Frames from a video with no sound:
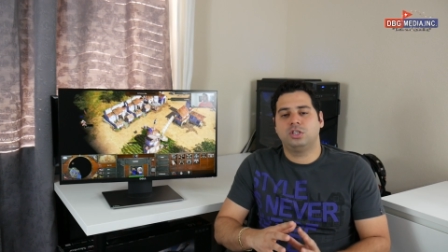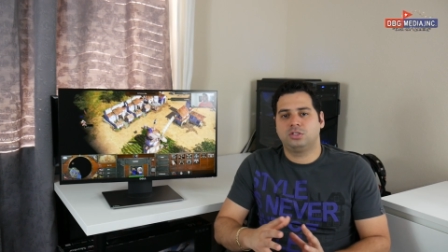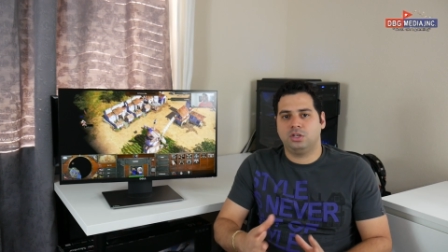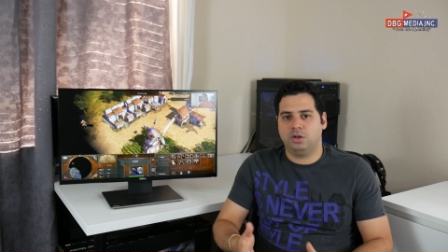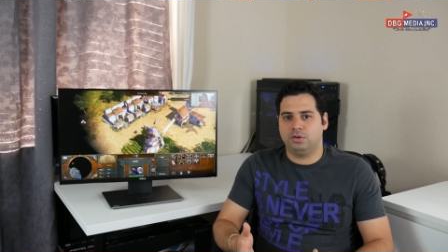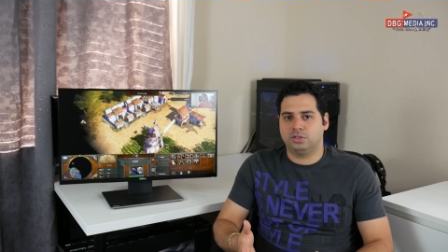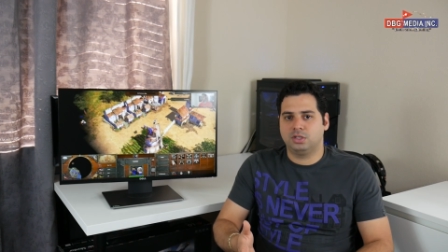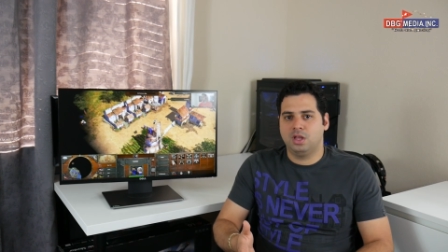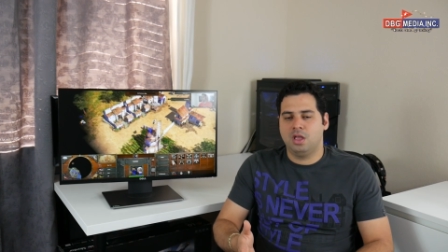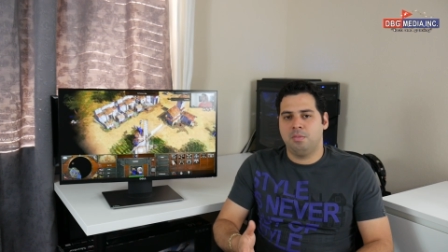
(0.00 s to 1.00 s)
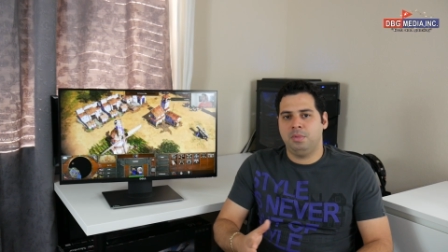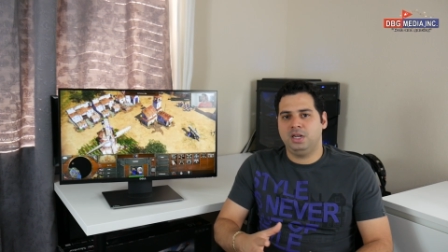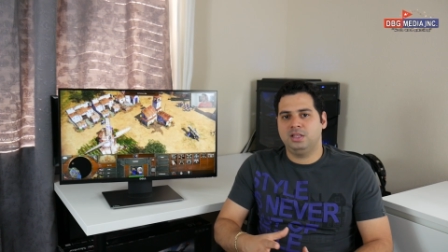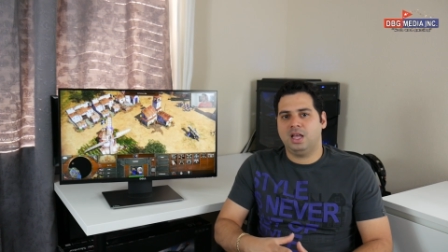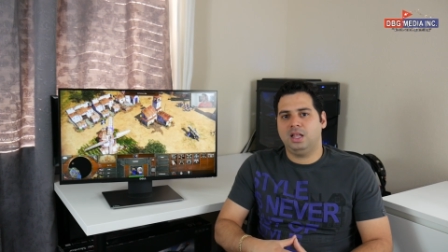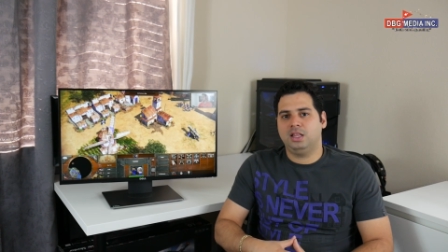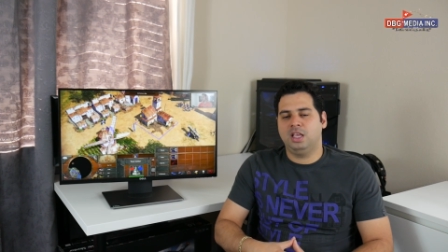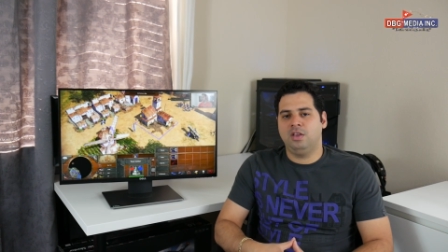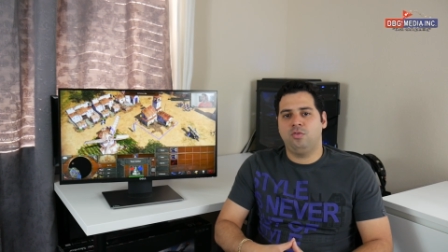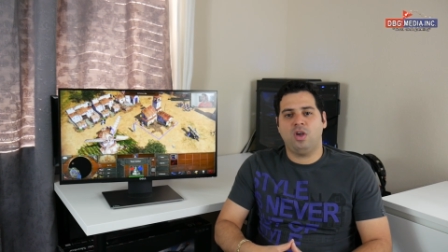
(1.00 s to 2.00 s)
60 Hz, meaning that
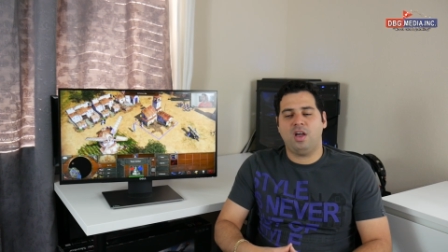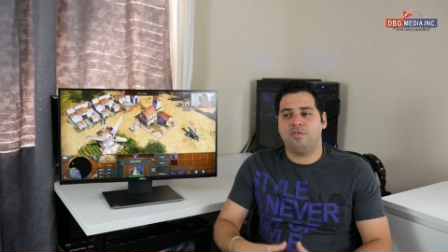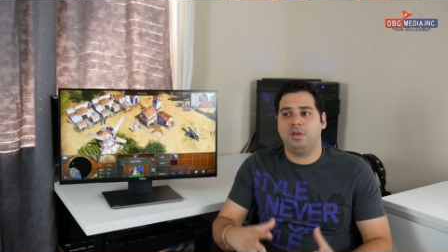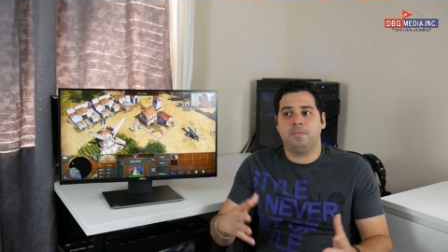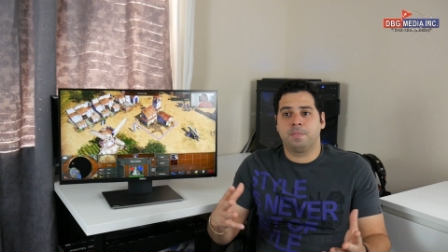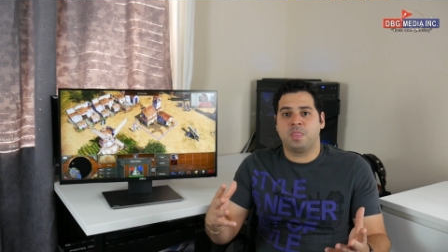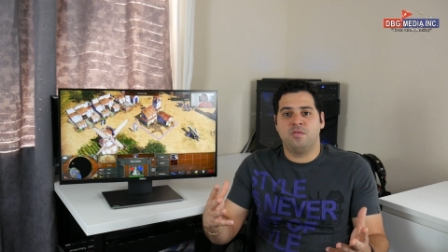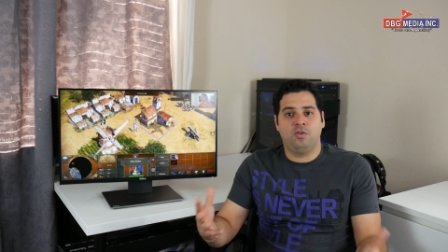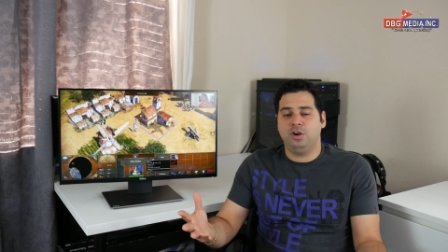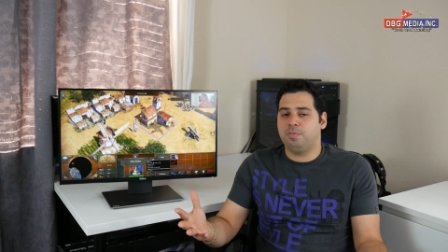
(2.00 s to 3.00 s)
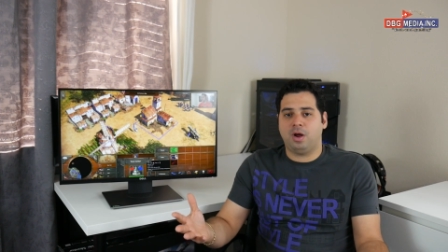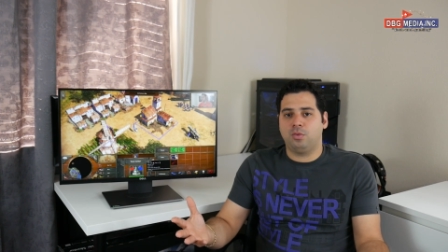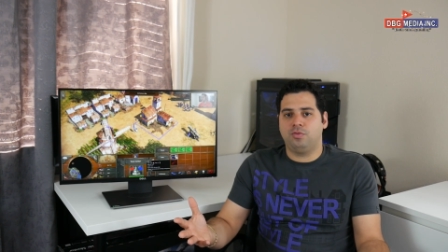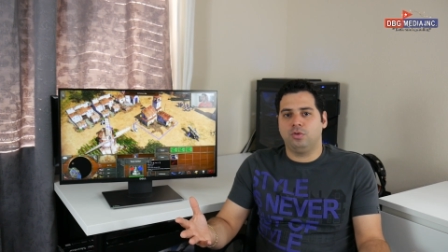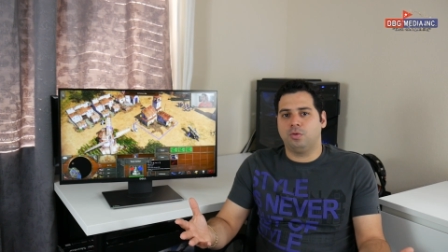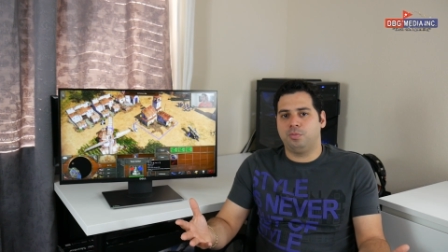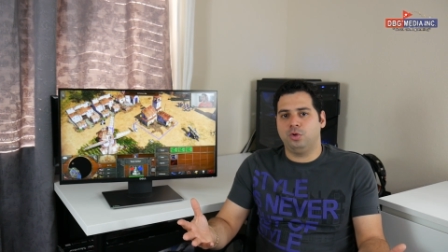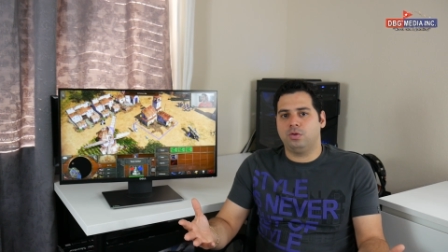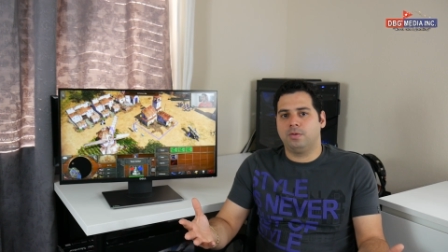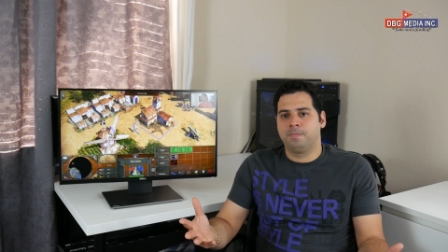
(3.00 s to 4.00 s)
if you have a very powerful
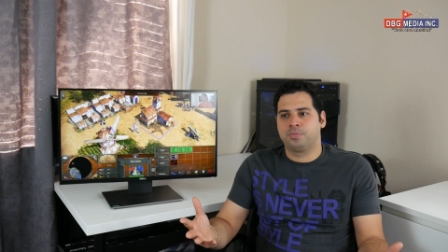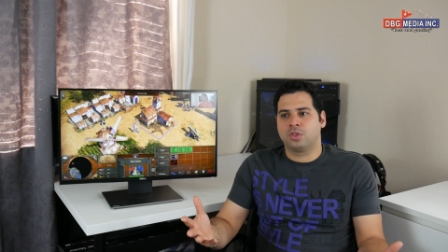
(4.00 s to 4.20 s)
computer,